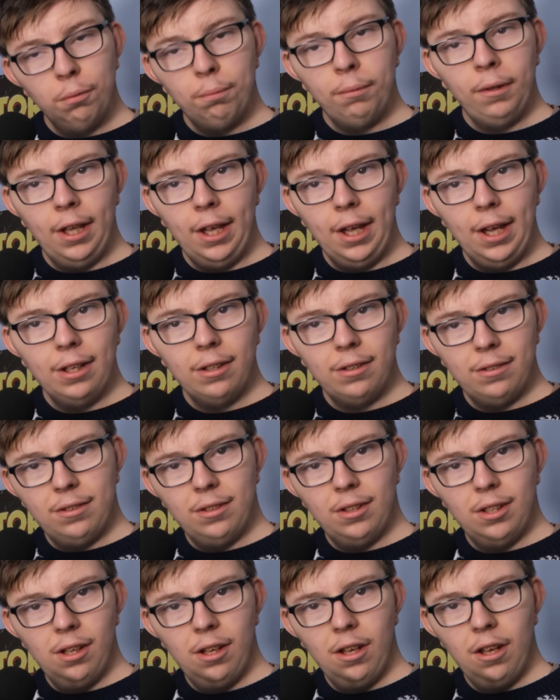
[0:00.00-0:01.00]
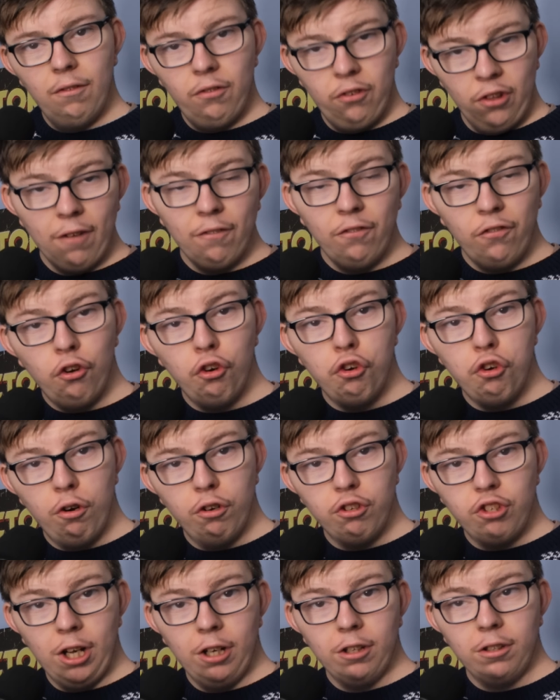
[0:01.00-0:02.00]
place for that 4-year-old
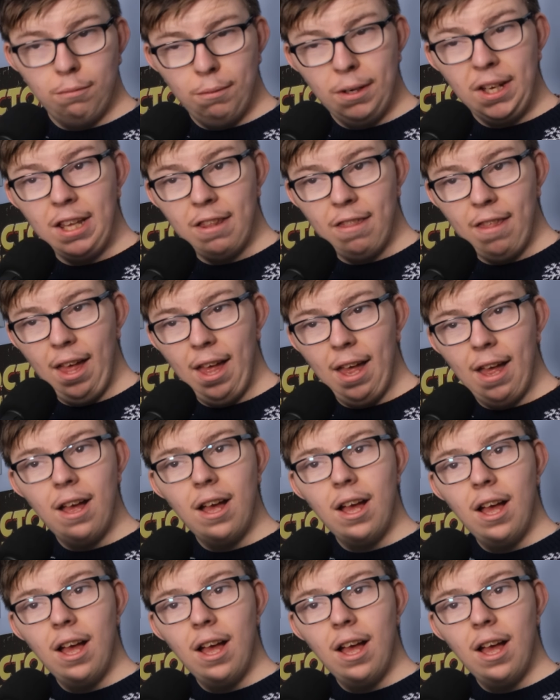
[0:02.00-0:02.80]
child to be there.